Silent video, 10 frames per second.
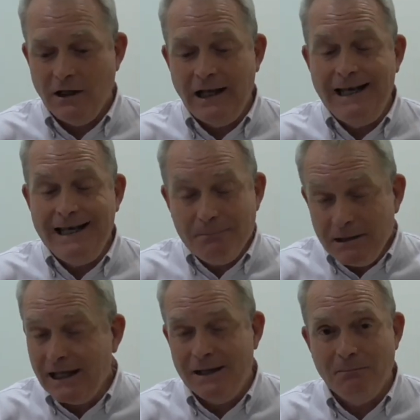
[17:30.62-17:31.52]

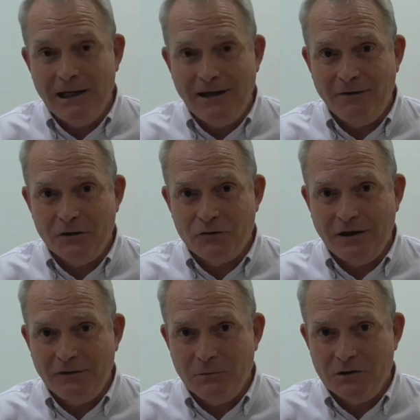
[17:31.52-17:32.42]
eliminate malaria
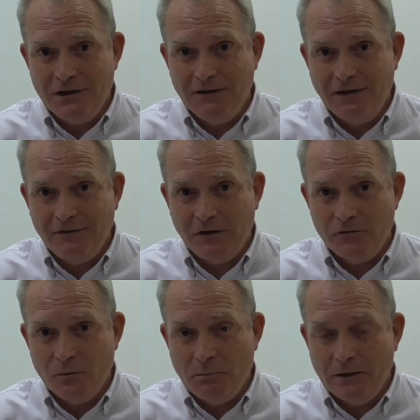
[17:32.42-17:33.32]
transmission in that
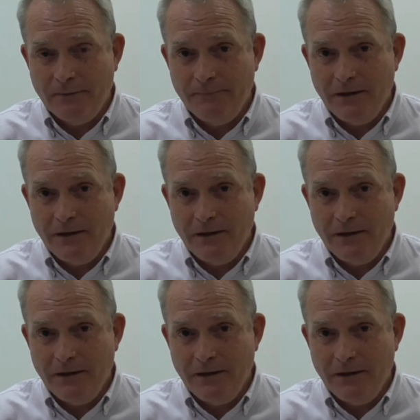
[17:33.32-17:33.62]
central belt